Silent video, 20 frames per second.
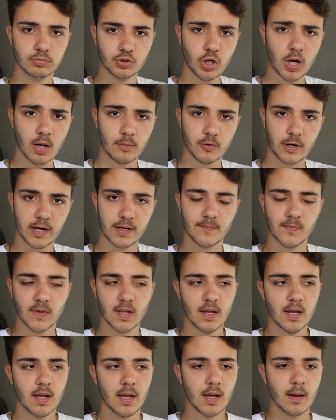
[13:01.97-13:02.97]
job, right?
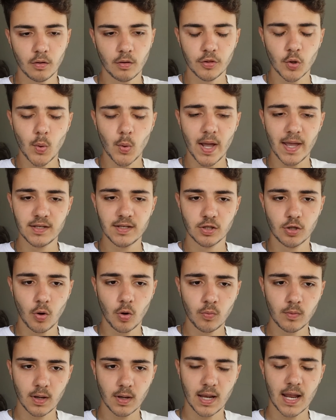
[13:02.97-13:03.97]
Although I
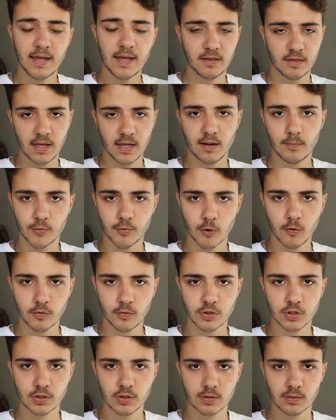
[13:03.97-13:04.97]
don't like that
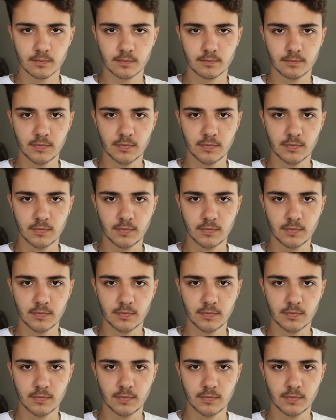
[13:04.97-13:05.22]
approach,